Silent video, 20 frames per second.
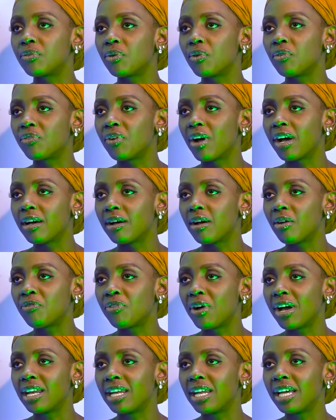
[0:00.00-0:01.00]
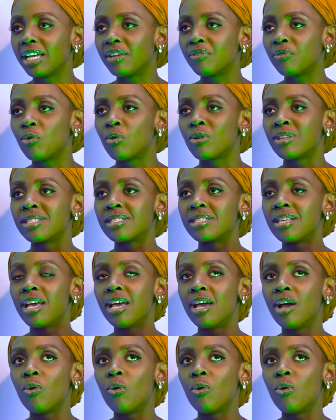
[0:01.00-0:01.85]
of her life was